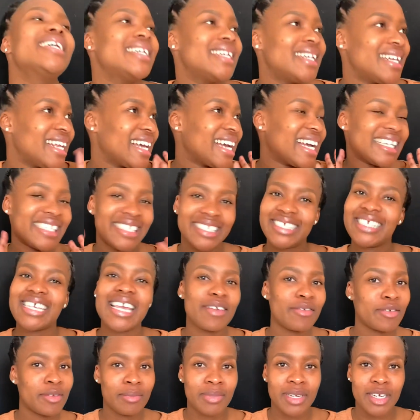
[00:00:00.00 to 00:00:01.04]
Like I just
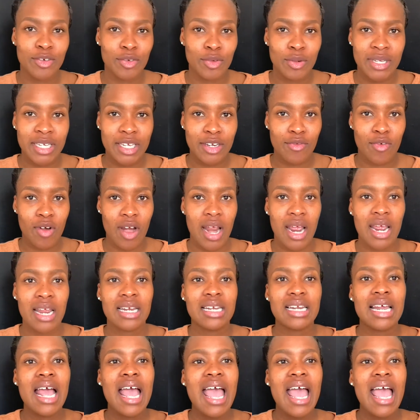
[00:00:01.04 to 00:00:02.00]
haven't been doing it right